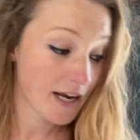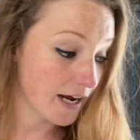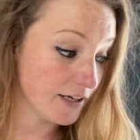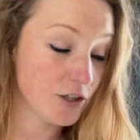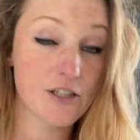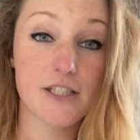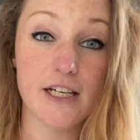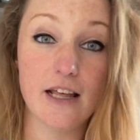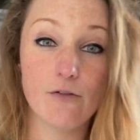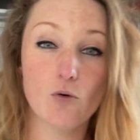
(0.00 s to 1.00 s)
And you can see
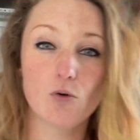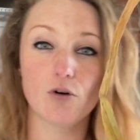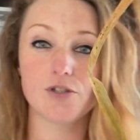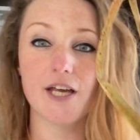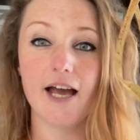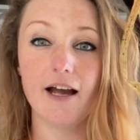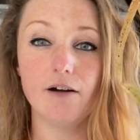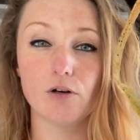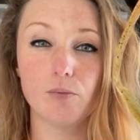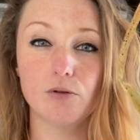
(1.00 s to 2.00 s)
they've all got
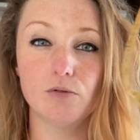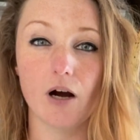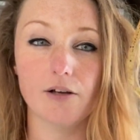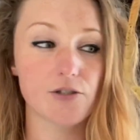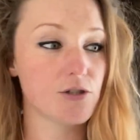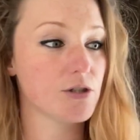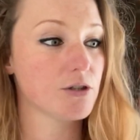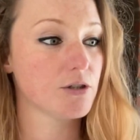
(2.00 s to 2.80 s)
terrible rust.